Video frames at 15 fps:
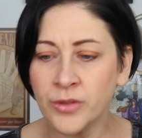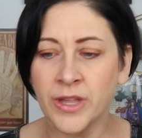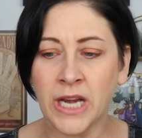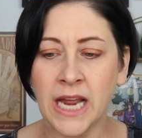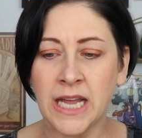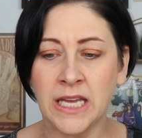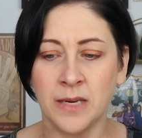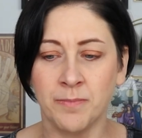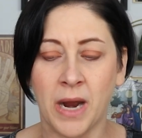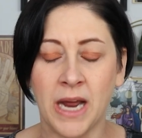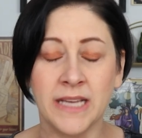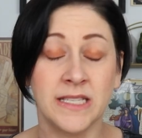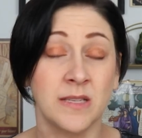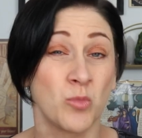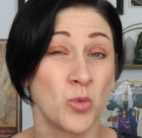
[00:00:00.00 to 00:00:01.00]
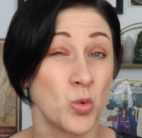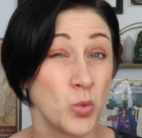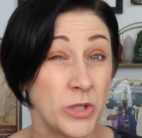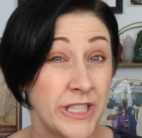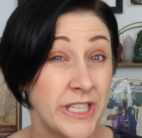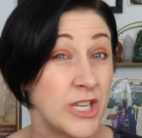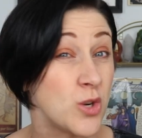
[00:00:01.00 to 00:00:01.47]
that I can buy some
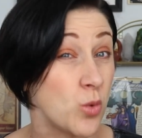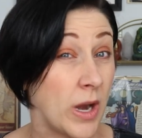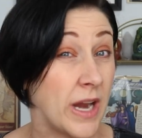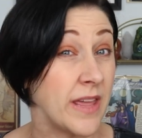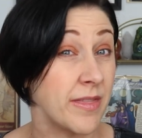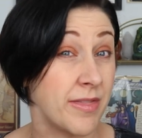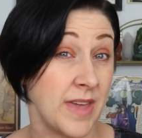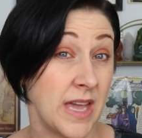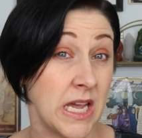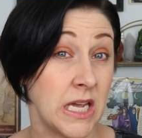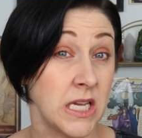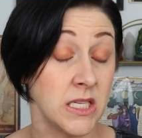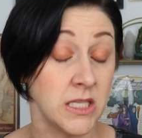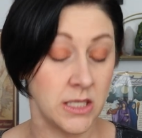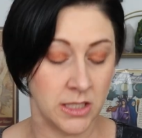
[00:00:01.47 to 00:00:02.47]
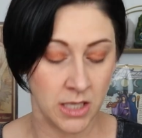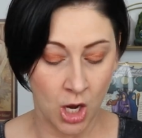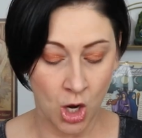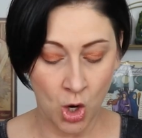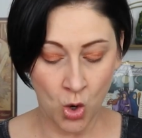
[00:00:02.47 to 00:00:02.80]
really great things